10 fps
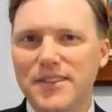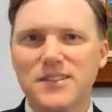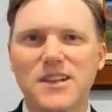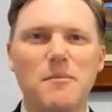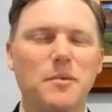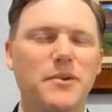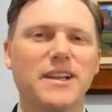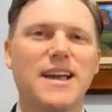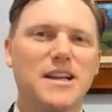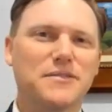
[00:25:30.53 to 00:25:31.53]
this complementary
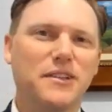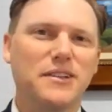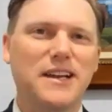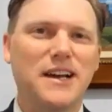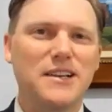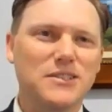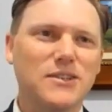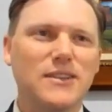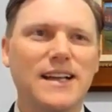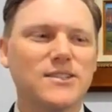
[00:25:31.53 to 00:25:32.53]
cash flow analysis.
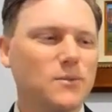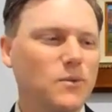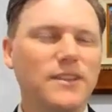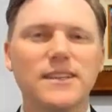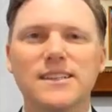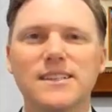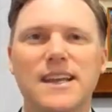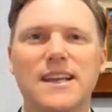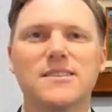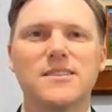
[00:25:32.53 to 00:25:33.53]
So that's the one thing to
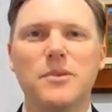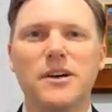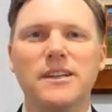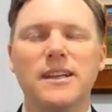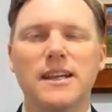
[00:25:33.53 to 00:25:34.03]
take us up on.